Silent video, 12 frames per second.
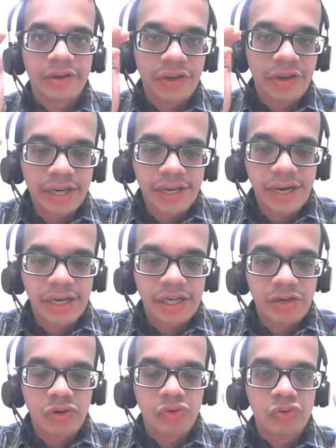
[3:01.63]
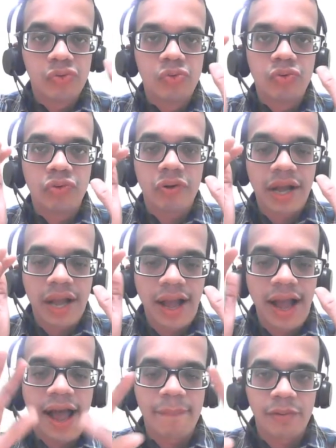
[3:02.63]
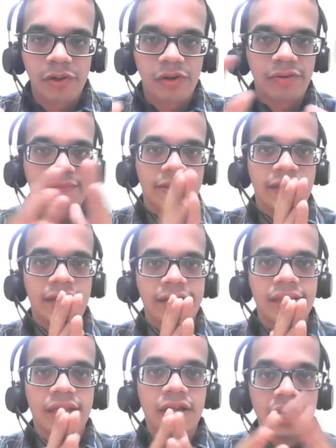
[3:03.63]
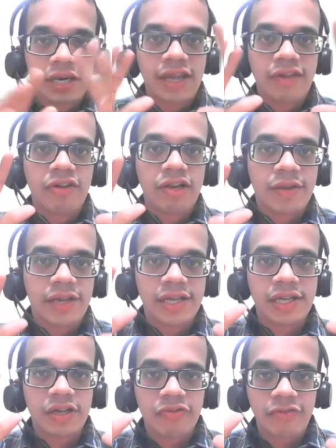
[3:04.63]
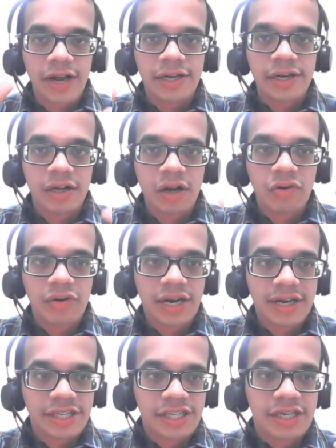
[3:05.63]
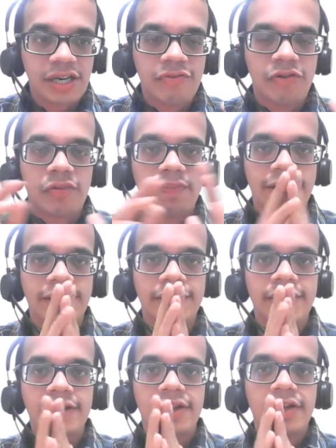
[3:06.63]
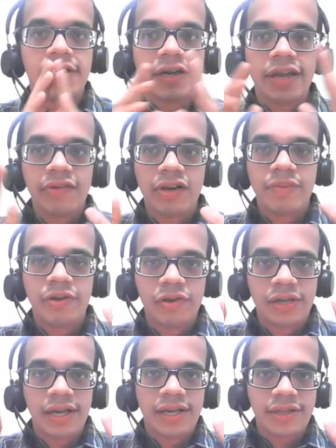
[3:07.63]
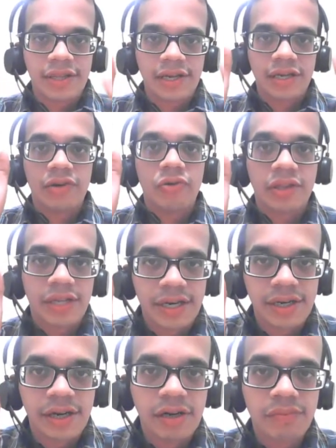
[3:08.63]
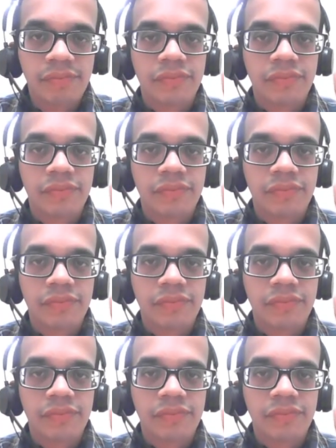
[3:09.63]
you are trying to apps or websites, they will be finding out the digital footprints. They will be utilizing those data.